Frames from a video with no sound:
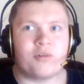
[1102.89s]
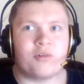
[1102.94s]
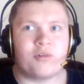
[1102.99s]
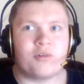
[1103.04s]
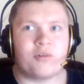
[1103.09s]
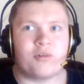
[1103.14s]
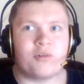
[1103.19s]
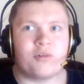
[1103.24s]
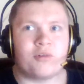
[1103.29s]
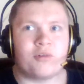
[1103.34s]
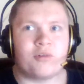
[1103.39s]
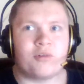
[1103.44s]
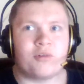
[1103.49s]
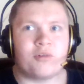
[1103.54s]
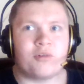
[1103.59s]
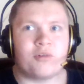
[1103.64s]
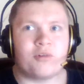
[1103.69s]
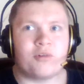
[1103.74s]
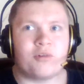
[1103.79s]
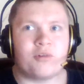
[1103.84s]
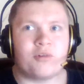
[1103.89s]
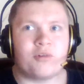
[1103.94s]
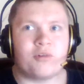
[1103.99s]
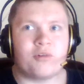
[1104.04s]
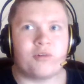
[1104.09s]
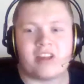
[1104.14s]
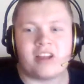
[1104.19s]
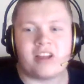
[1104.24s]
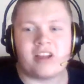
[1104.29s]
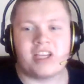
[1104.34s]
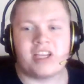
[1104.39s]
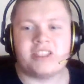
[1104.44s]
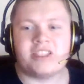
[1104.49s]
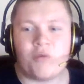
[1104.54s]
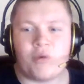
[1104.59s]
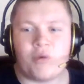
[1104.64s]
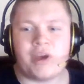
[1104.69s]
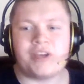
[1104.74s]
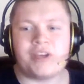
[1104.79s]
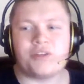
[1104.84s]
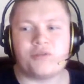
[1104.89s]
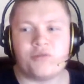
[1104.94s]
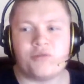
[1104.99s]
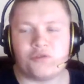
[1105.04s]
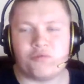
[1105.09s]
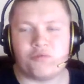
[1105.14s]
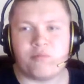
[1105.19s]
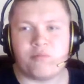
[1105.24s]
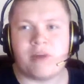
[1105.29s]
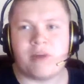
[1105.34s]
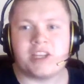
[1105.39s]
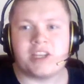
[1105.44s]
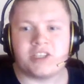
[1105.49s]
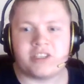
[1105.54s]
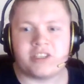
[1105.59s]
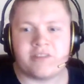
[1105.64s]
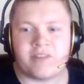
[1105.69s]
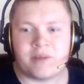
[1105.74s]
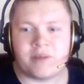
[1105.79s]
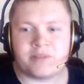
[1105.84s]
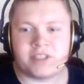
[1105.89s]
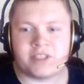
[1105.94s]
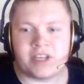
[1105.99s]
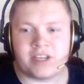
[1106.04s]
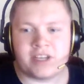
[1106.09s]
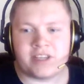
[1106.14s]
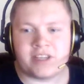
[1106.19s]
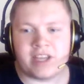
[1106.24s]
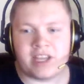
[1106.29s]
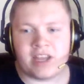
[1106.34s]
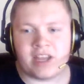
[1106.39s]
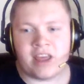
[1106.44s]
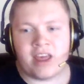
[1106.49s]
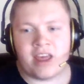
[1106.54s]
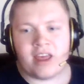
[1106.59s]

Well, it is stable, but it's an easier way to manage the website and